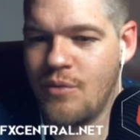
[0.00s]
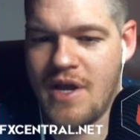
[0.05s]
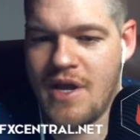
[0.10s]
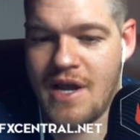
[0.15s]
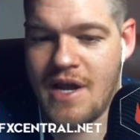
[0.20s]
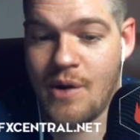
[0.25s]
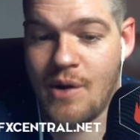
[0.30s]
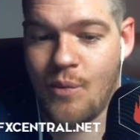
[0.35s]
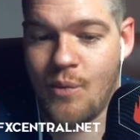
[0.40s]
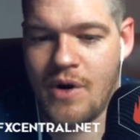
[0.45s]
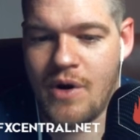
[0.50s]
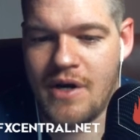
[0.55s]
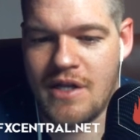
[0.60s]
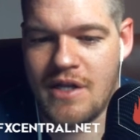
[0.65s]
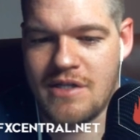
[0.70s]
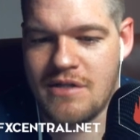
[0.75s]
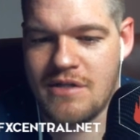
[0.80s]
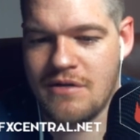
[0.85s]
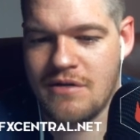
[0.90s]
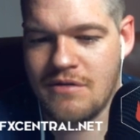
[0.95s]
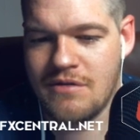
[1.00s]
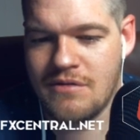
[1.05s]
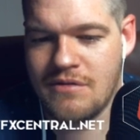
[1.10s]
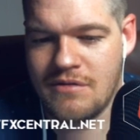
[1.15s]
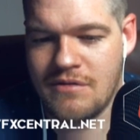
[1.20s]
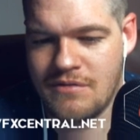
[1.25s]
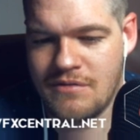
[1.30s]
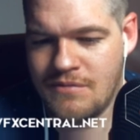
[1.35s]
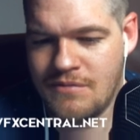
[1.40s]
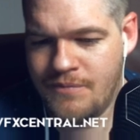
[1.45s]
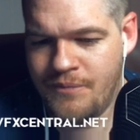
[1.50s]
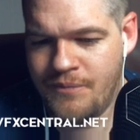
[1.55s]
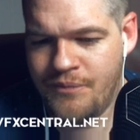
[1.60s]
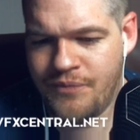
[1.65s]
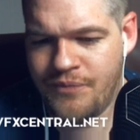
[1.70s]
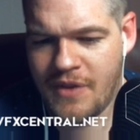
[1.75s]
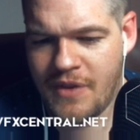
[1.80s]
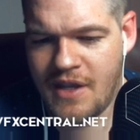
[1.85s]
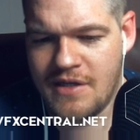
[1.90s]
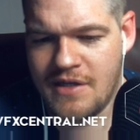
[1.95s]
the way I want it to.
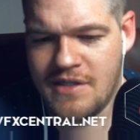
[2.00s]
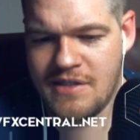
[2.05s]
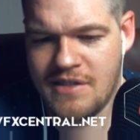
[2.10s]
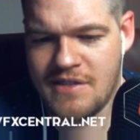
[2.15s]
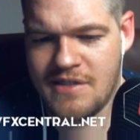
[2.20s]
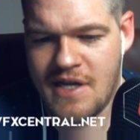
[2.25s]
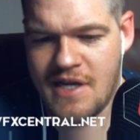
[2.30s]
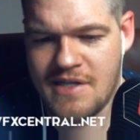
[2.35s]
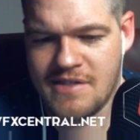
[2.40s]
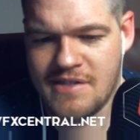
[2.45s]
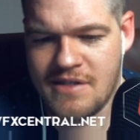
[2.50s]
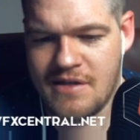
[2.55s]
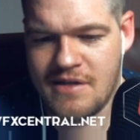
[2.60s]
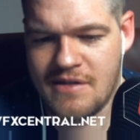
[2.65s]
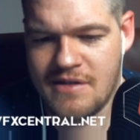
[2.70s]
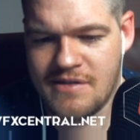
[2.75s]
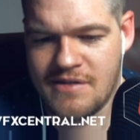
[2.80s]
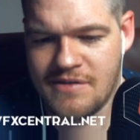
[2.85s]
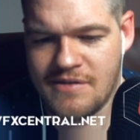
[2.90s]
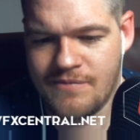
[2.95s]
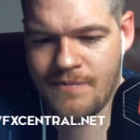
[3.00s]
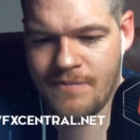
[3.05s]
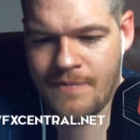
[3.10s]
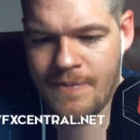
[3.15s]
I did test this